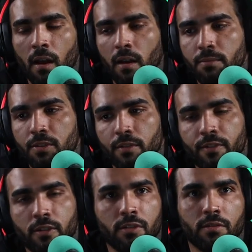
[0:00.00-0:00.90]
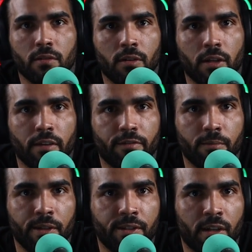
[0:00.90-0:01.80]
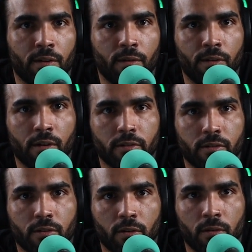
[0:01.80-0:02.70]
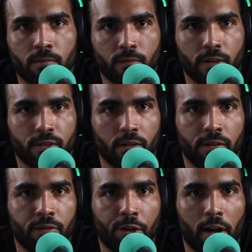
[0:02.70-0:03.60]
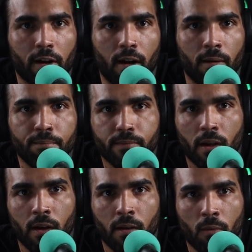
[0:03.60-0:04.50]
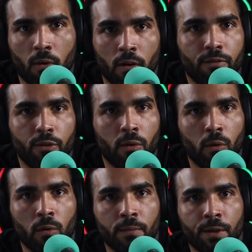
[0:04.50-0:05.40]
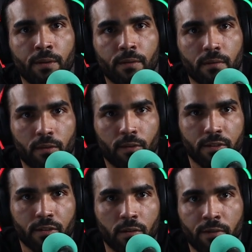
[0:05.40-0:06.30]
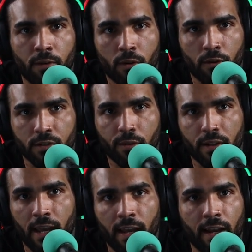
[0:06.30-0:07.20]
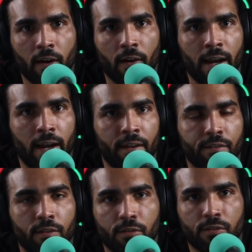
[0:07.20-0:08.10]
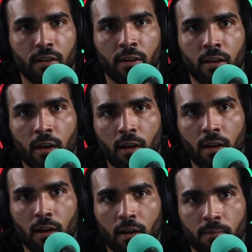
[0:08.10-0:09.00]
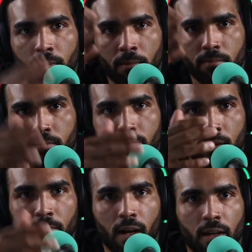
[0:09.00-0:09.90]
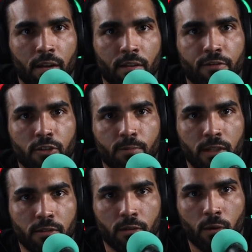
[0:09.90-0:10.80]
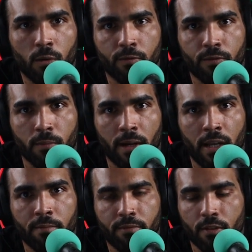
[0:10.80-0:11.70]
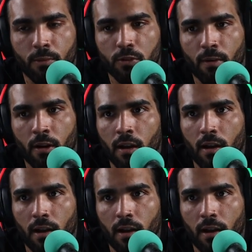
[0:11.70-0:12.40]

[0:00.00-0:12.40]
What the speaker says: So if you're just looking for me in general, you can just go to krisolivo.com. Or if you Google me, Kris Olivo, Kris with a K, Kris, you'll see I'm kind of on the first page of Google for my name for the most part.